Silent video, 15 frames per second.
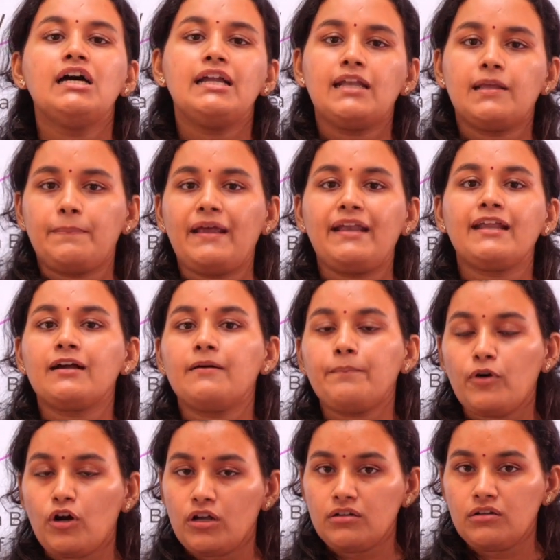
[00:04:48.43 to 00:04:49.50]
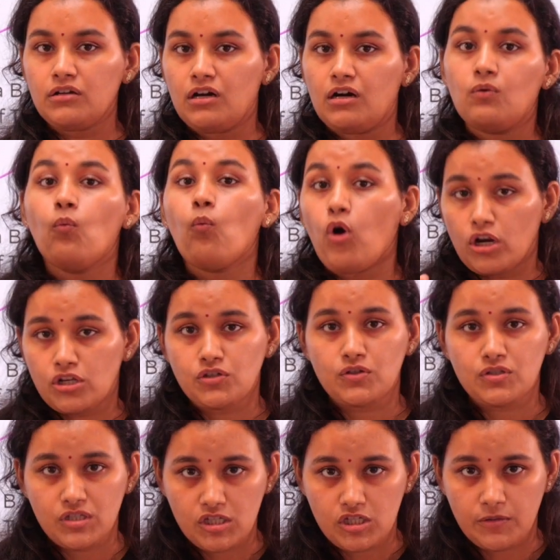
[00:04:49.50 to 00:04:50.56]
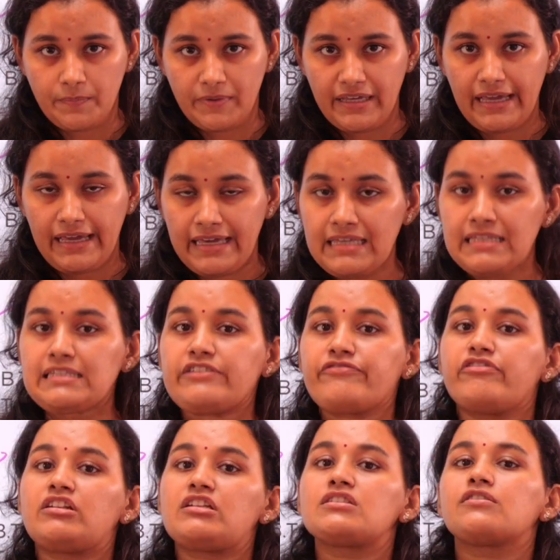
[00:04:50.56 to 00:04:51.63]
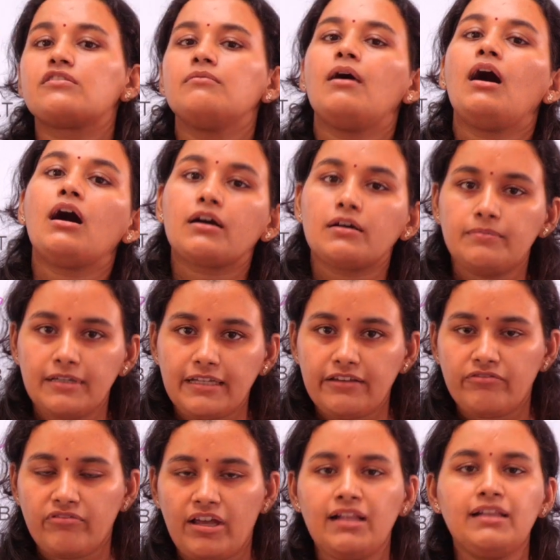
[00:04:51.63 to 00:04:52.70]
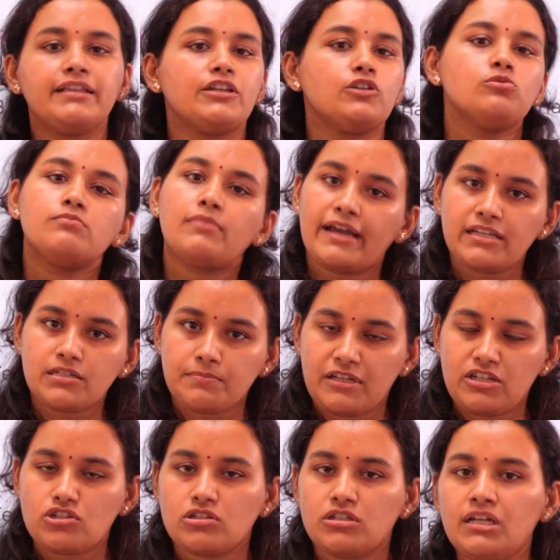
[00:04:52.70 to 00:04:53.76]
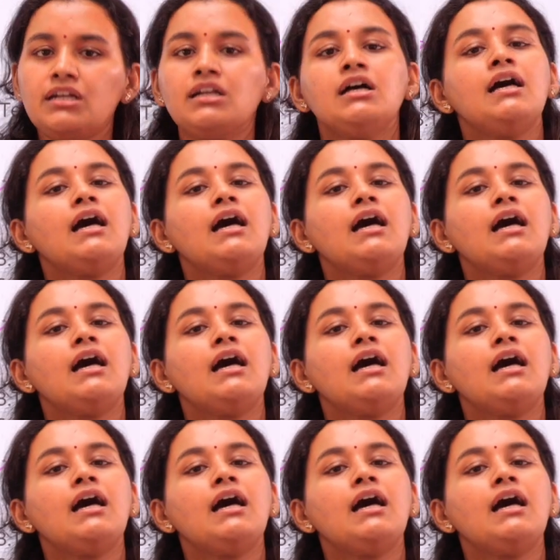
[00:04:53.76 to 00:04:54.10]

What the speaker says: Depending upon what your CGPA is, if it is remarkably well, then you might mention it.